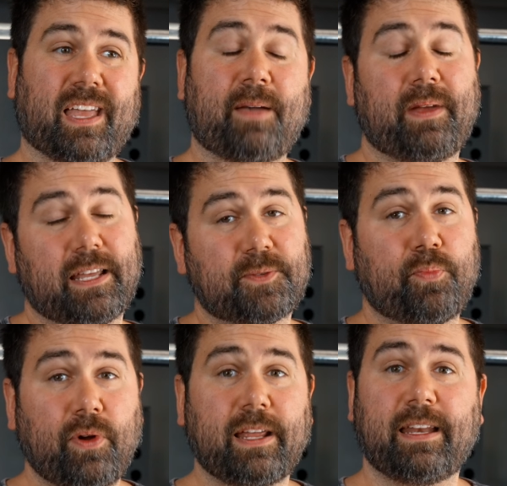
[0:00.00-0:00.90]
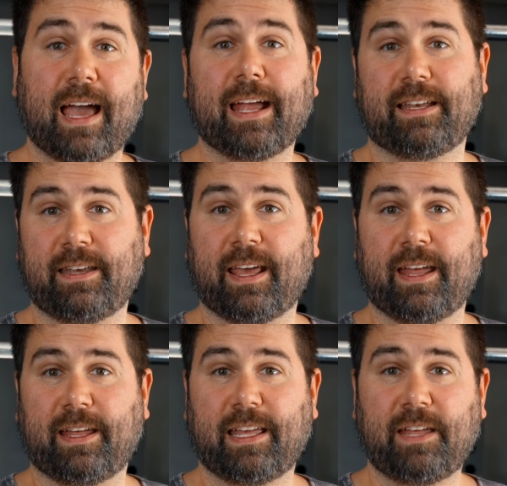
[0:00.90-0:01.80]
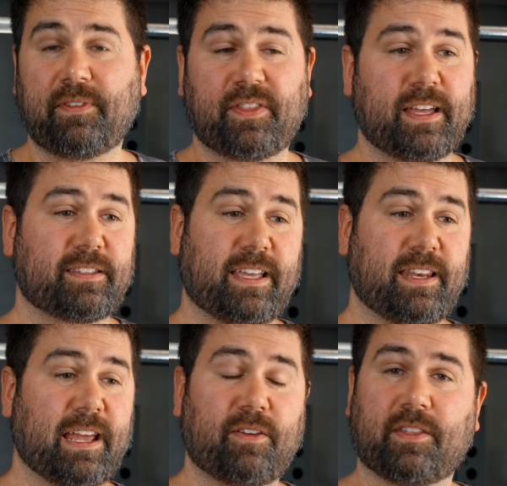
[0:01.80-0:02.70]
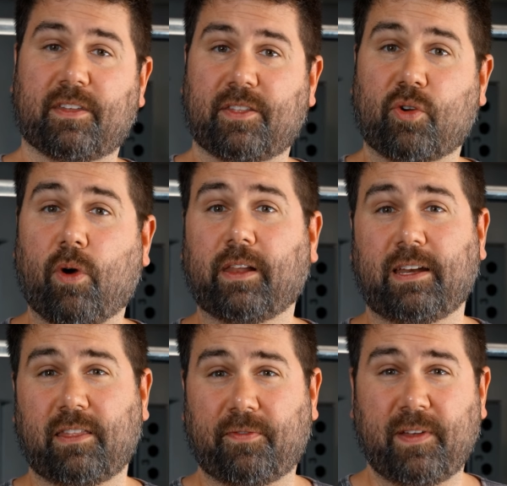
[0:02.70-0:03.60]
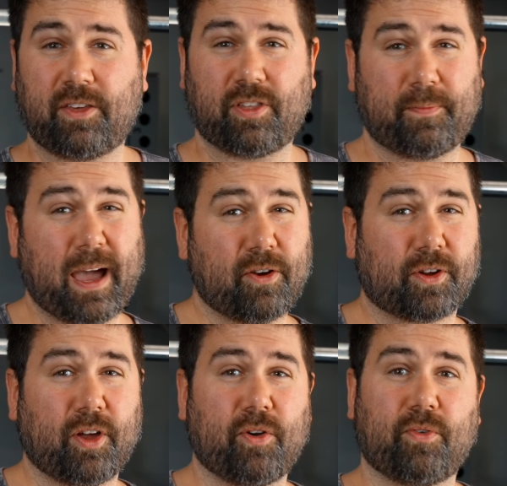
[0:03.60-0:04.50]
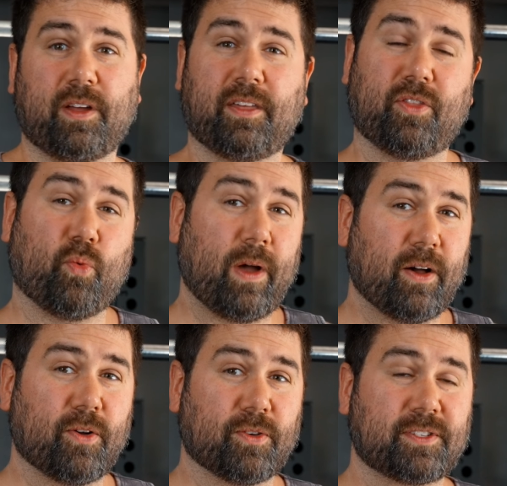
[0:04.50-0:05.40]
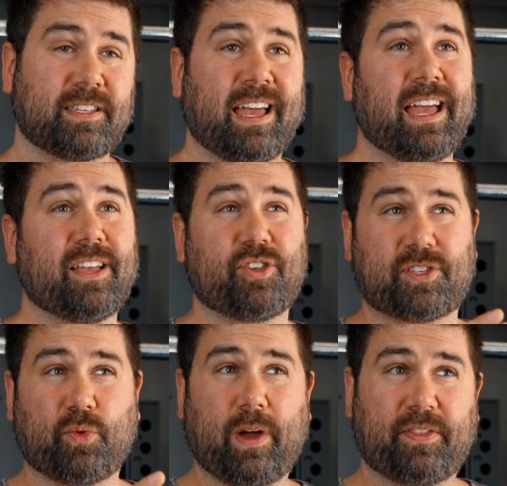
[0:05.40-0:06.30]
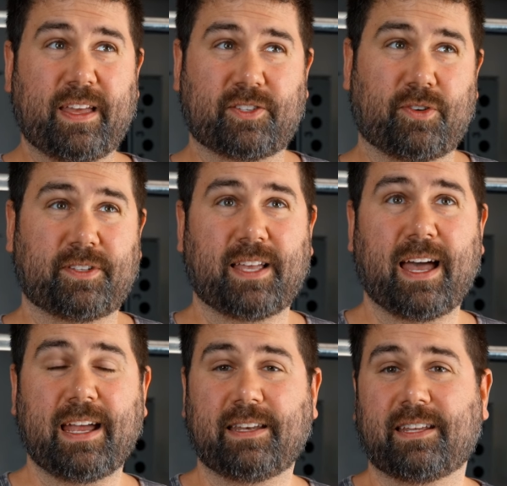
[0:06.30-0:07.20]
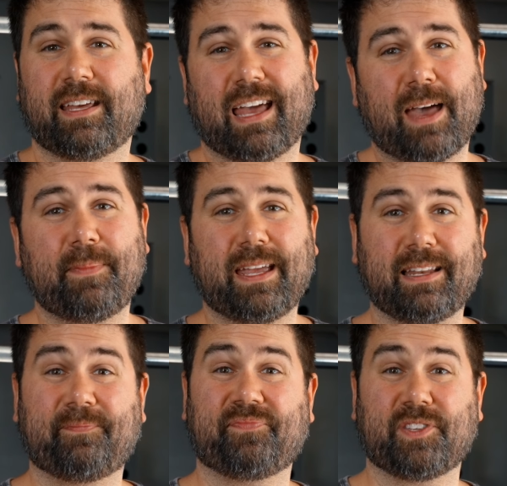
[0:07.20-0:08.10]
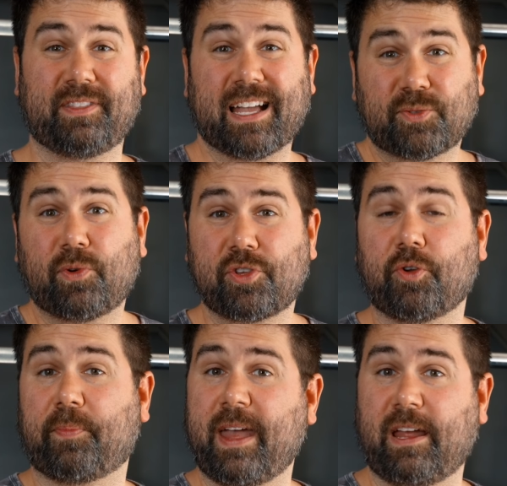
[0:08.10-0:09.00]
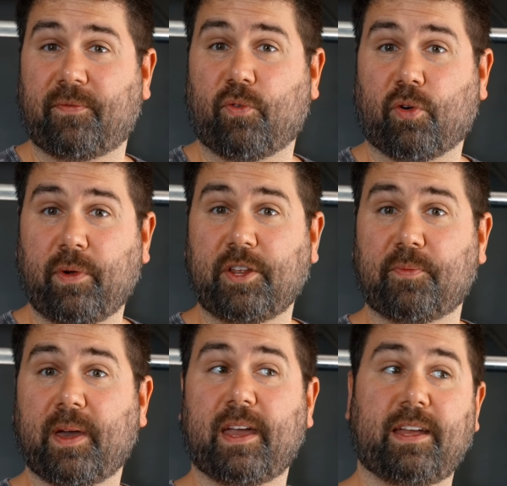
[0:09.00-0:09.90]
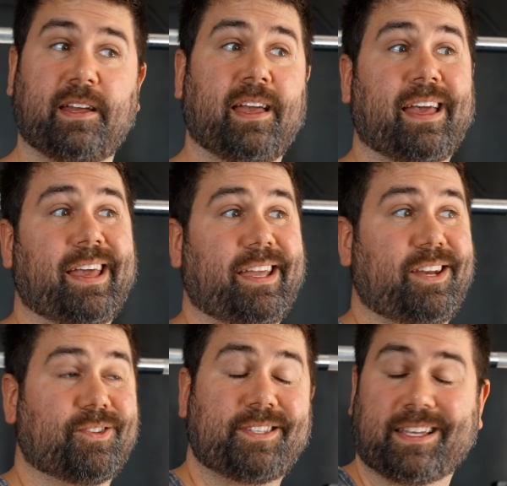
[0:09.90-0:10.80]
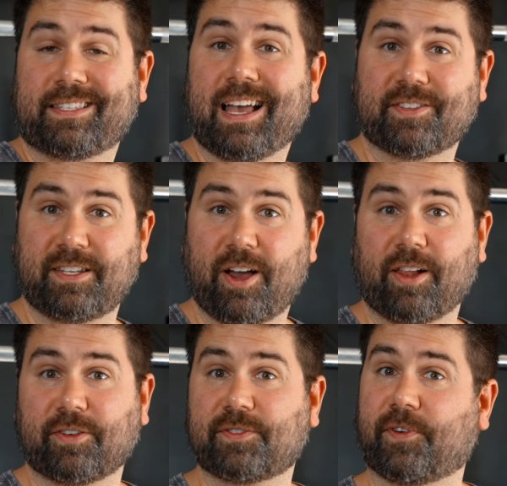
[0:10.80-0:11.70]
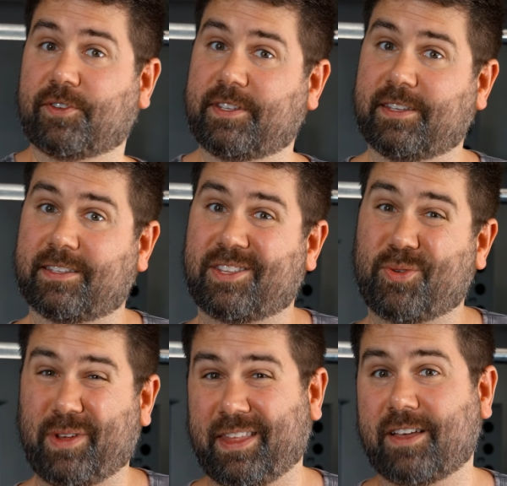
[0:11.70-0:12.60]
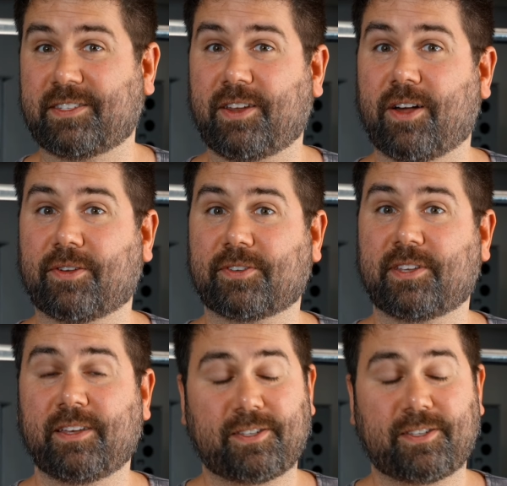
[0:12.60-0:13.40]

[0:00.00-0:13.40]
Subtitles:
I mean, it's pretty night and day. Even things getting down to the quality of the finish of the powder coat, the welds, just the way things are designed. I mean, that's what you're paying for when you pay, you know, $6,000 versus $3,000.